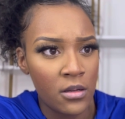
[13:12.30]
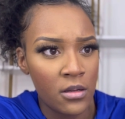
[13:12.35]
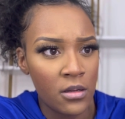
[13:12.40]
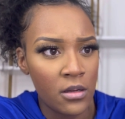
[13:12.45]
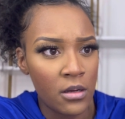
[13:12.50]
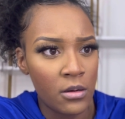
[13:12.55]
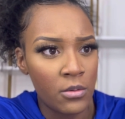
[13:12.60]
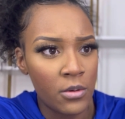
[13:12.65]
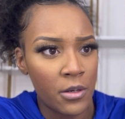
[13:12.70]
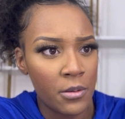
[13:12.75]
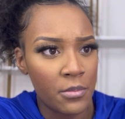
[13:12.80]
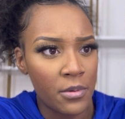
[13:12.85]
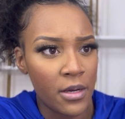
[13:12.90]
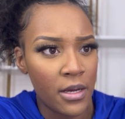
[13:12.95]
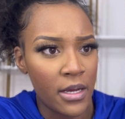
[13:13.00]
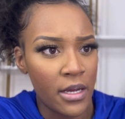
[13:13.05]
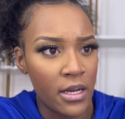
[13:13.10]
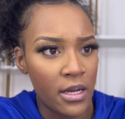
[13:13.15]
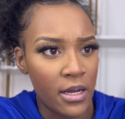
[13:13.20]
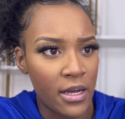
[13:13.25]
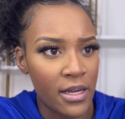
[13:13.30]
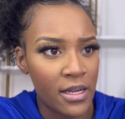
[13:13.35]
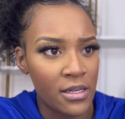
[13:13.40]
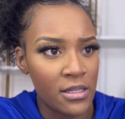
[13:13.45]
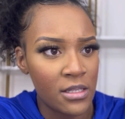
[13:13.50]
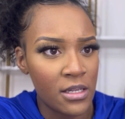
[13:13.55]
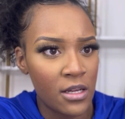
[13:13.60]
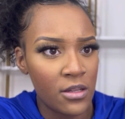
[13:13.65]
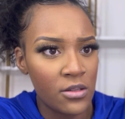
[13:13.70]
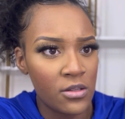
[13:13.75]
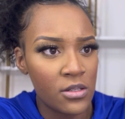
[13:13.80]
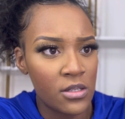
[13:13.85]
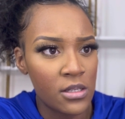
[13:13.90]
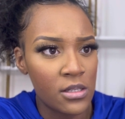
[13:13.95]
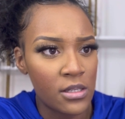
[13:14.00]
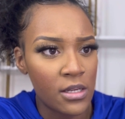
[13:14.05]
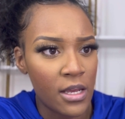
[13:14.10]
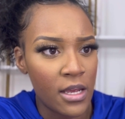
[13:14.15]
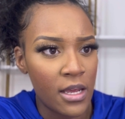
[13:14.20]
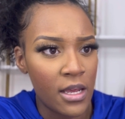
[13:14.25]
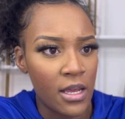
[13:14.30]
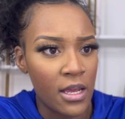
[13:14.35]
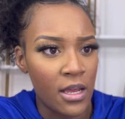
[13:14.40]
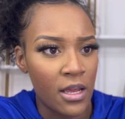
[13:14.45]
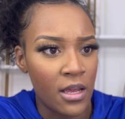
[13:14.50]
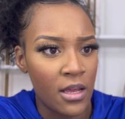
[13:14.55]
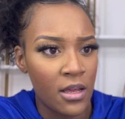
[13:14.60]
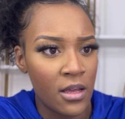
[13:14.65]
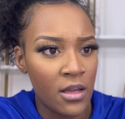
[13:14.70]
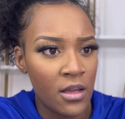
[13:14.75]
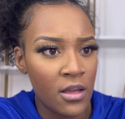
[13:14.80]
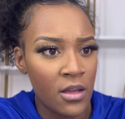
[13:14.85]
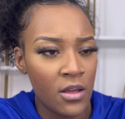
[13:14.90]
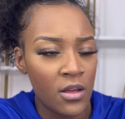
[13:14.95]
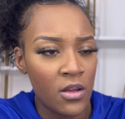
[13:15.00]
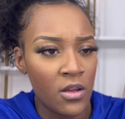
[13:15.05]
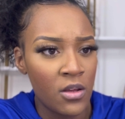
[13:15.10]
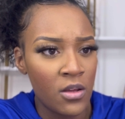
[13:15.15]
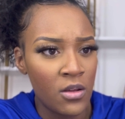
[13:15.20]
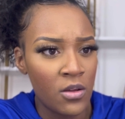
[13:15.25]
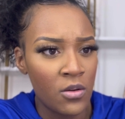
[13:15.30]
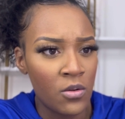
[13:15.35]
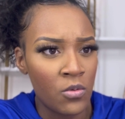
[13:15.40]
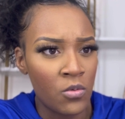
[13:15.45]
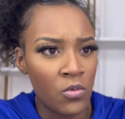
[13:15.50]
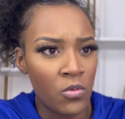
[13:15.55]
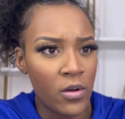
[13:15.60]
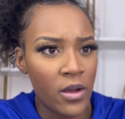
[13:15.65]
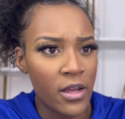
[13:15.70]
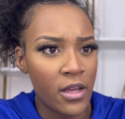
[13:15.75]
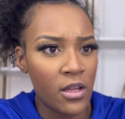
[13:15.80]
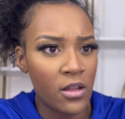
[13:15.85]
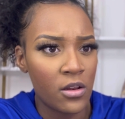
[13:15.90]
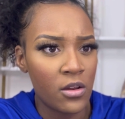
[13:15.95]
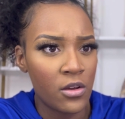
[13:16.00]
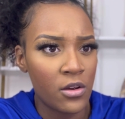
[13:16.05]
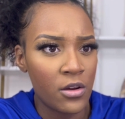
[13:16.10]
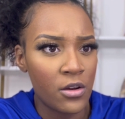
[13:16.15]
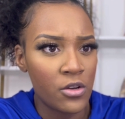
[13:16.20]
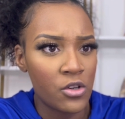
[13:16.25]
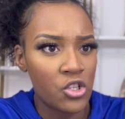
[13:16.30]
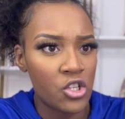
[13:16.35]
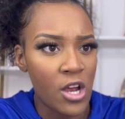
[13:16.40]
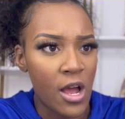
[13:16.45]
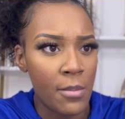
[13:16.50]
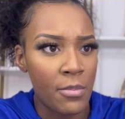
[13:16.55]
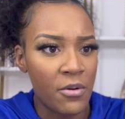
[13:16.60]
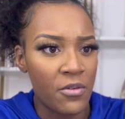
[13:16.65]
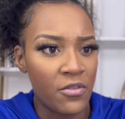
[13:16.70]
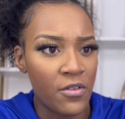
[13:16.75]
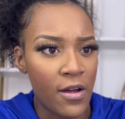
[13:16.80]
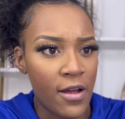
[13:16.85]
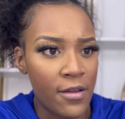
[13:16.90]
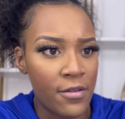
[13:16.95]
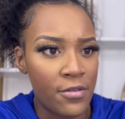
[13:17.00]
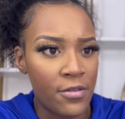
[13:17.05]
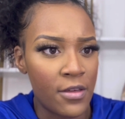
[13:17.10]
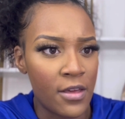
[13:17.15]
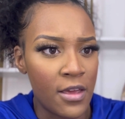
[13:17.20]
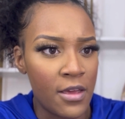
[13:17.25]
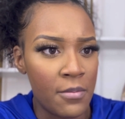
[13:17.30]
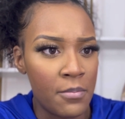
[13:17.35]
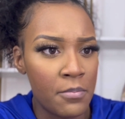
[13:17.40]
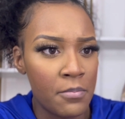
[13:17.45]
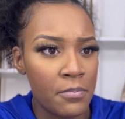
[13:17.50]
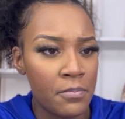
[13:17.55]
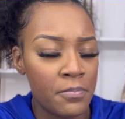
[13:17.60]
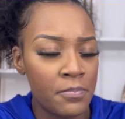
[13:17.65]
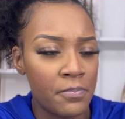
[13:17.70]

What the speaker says: I wouldn't buy it. I can tell this is a regular Shopify theme.